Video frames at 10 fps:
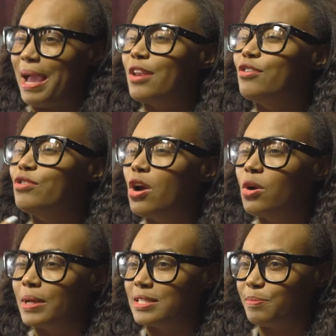I had
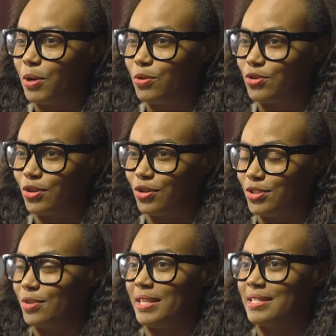no exposure
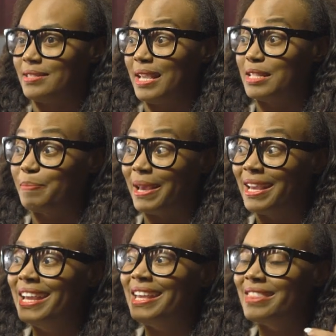to these things, but
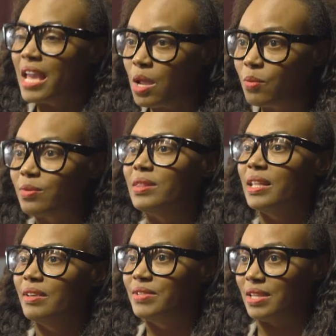they
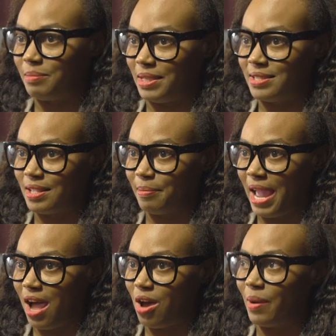lived in me
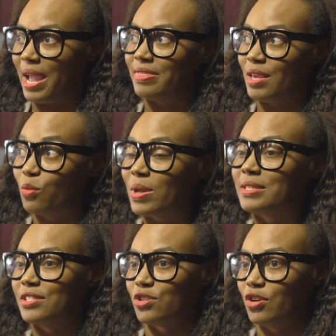somehow. And then
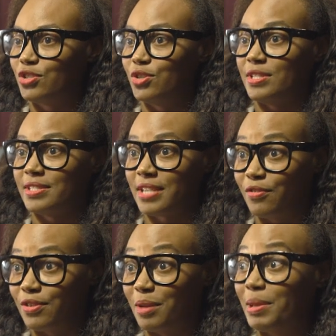once I started to
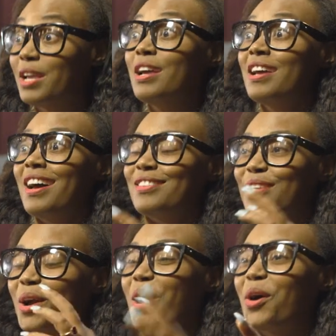discover them, I was
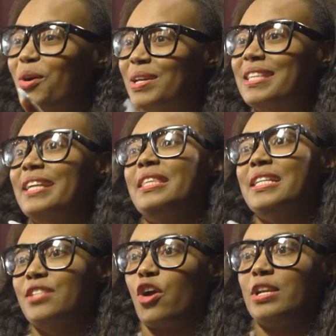like, oh, it's like
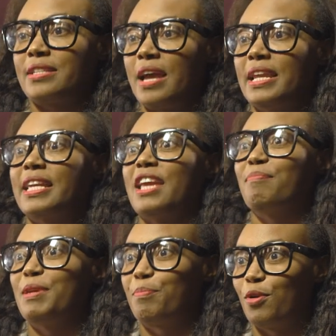these artists kind of gave
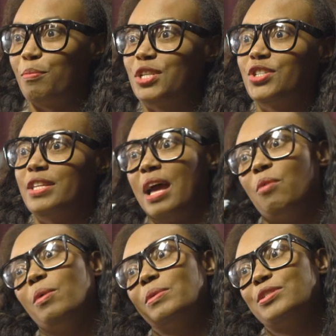me permission
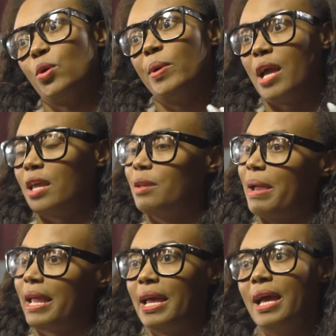that what was going on in
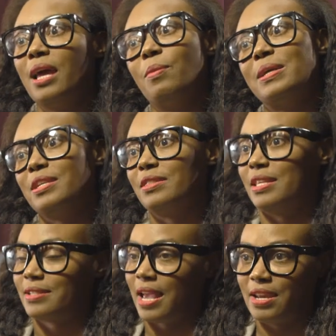my head wasn't
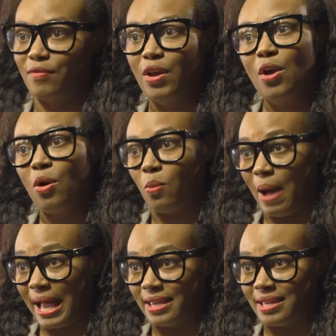this kind of
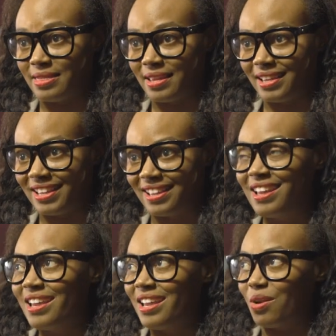wacky thing.
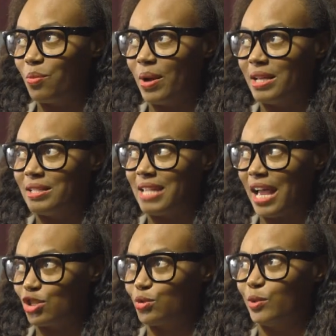It was
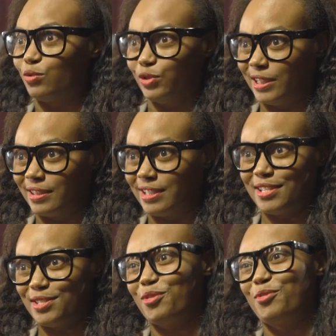actual real. This
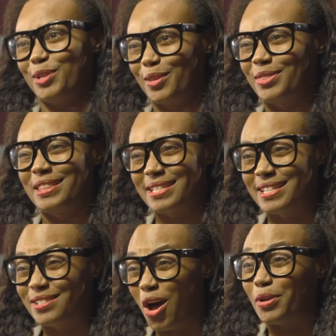is a real thing. This
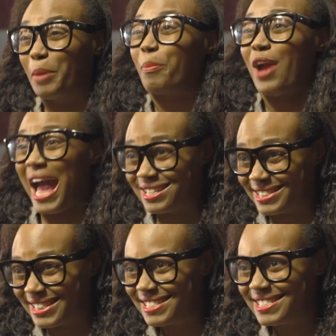is called a
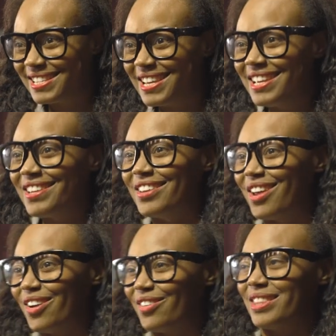practice, you
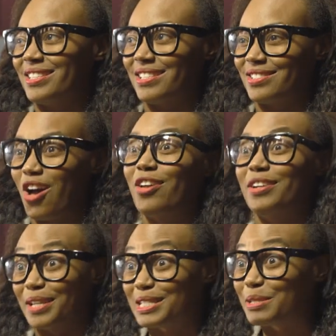know, and this is called
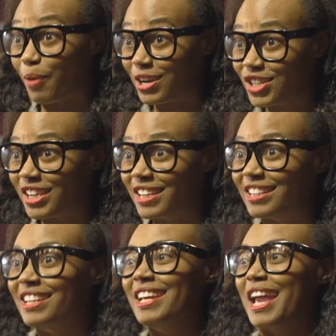an
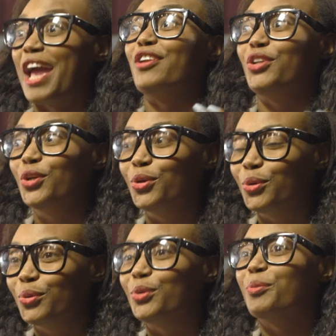expression. And you,
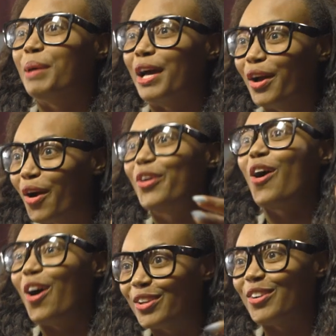Numa, are
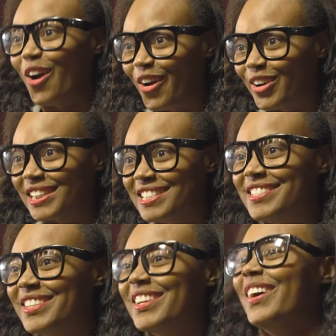called an
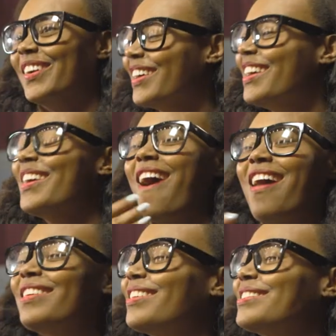artist, you know.
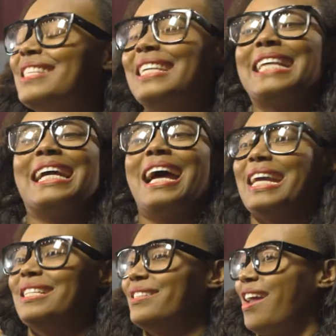All of those things
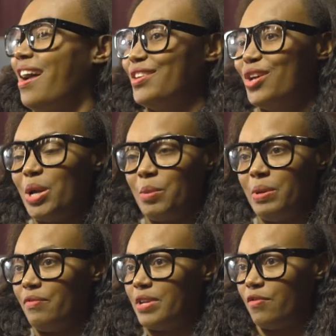I did not know. I
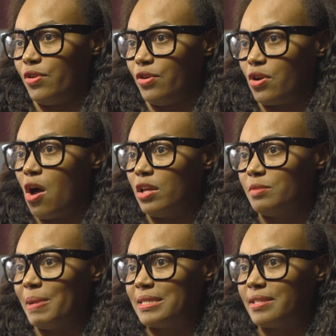would have never called
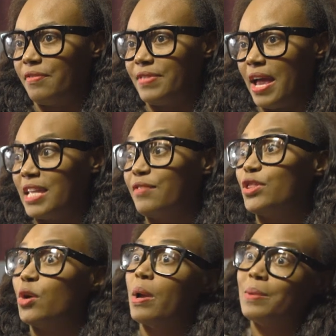myself that,
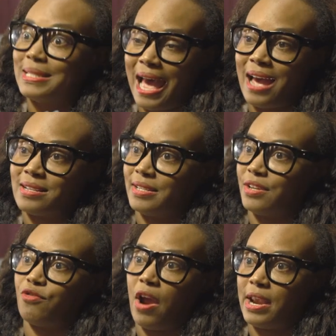even though I was acting
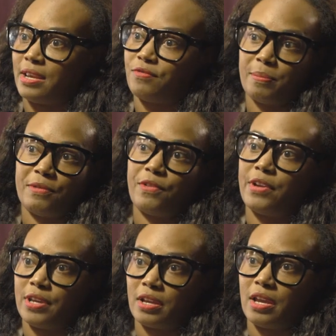and writing from a
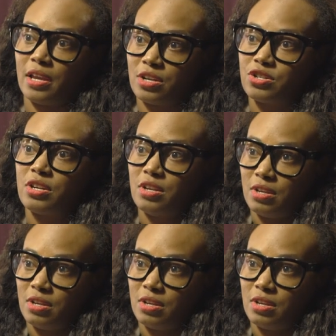very young age.